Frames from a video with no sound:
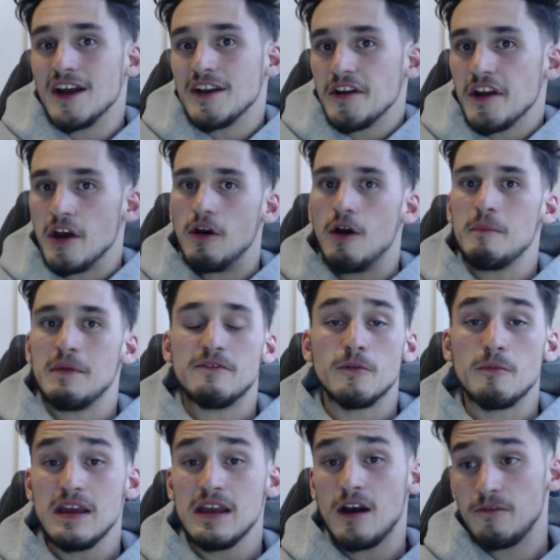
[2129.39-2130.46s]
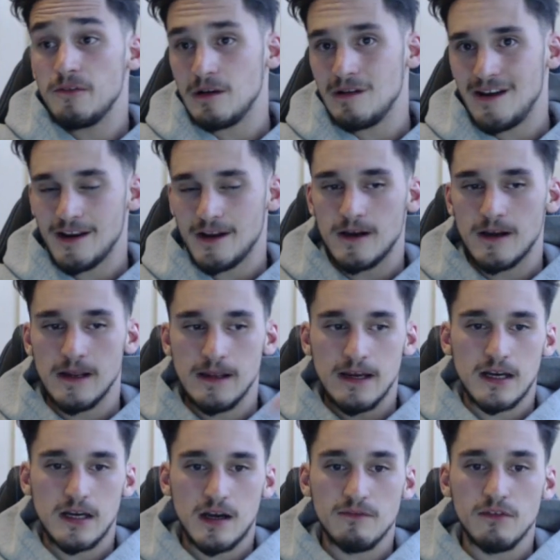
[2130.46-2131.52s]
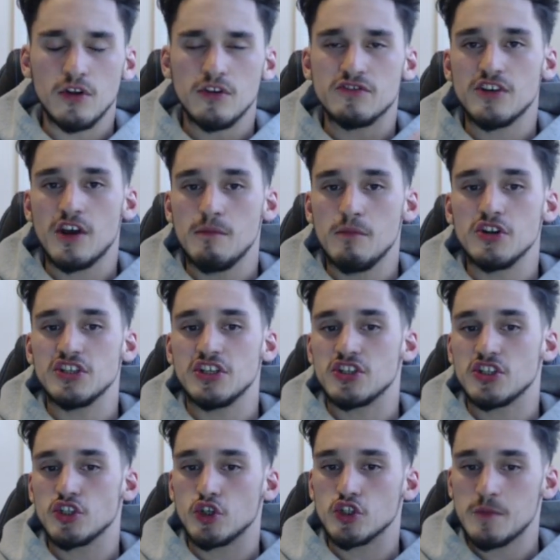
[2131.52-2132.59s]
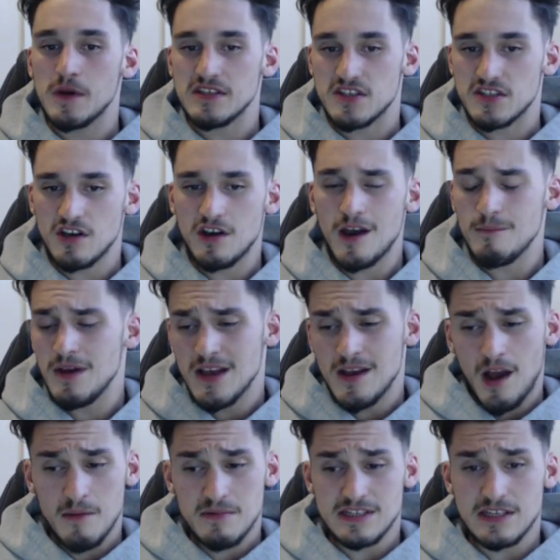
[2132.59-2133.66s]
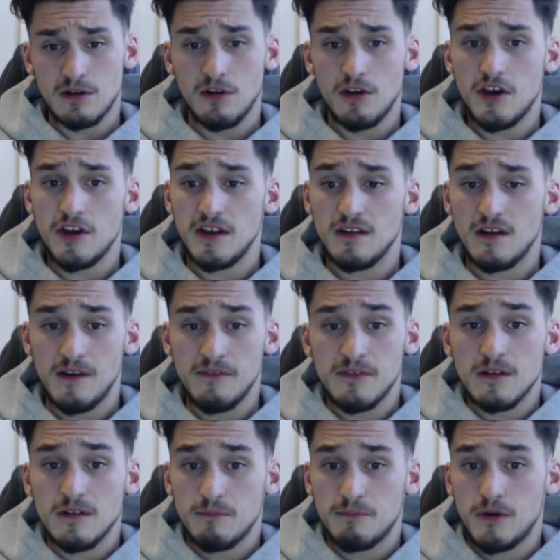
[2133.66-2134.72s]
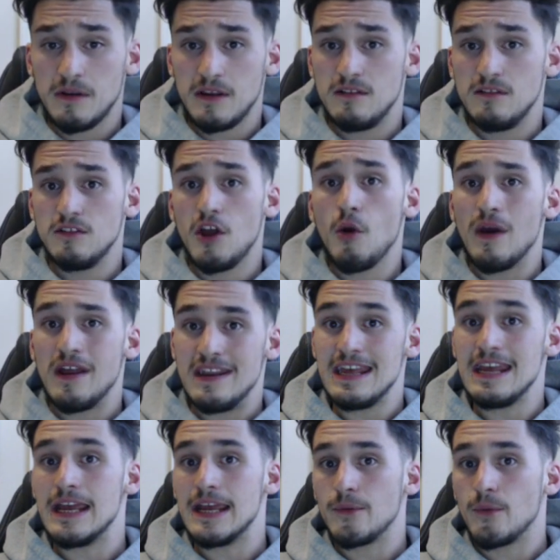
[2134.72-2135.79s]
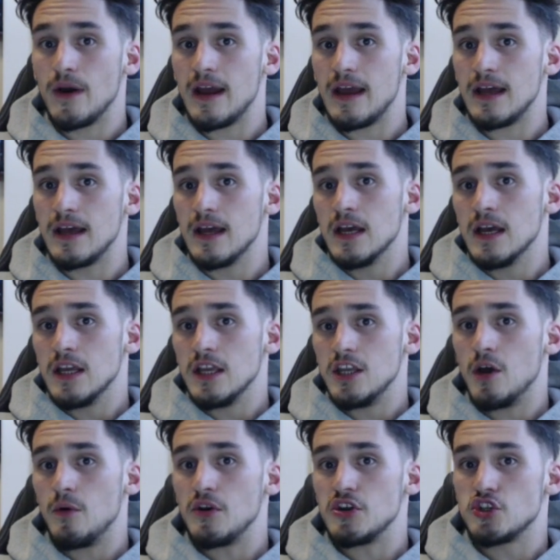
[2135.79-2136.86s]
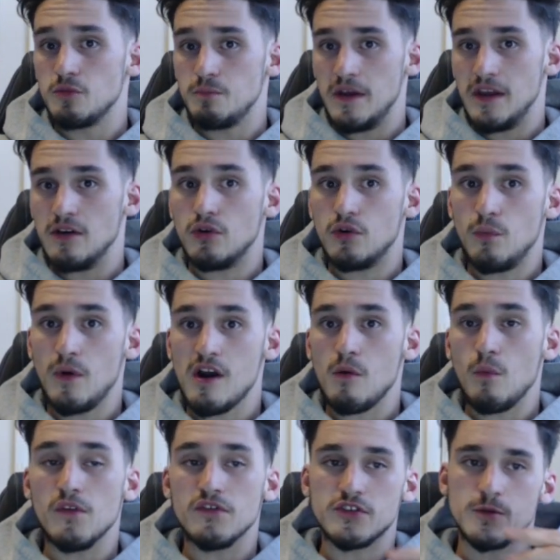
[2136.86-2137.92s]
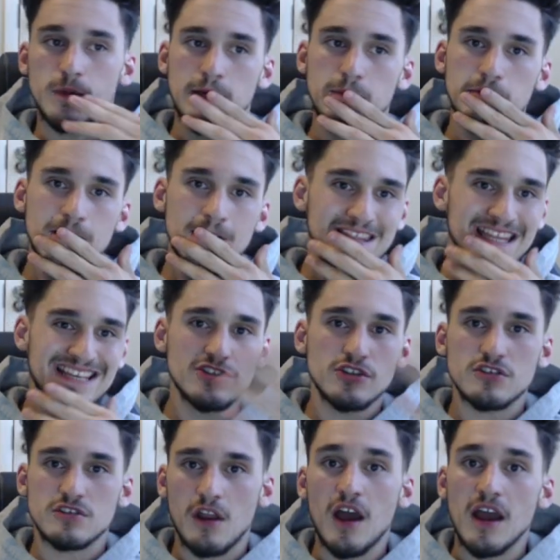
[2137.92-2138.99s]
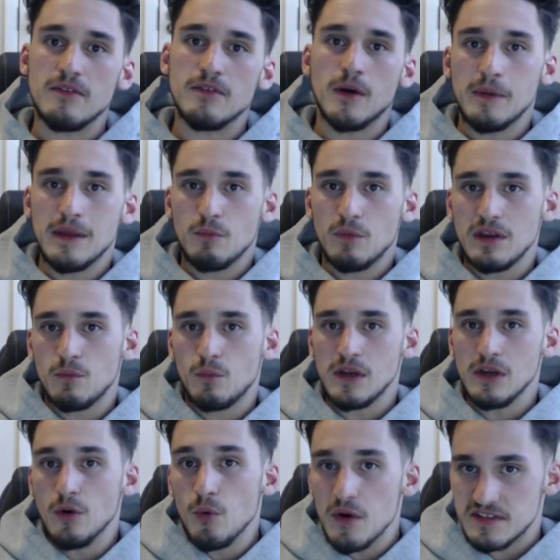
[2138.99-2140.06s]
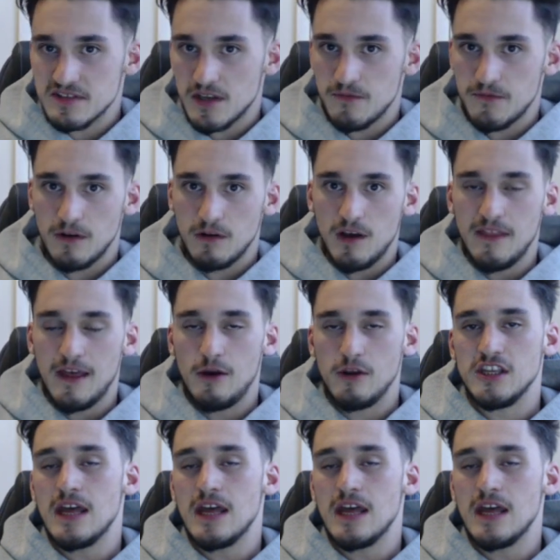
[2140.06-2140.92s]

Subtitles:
I don't know. I mean, for me, I feel like I've learned so much in a short space of time. I'm still learning. I feel like probably nowhere near where, you know, I should be or where I want to be, but that's just life. I mean, we're always going to feel like that.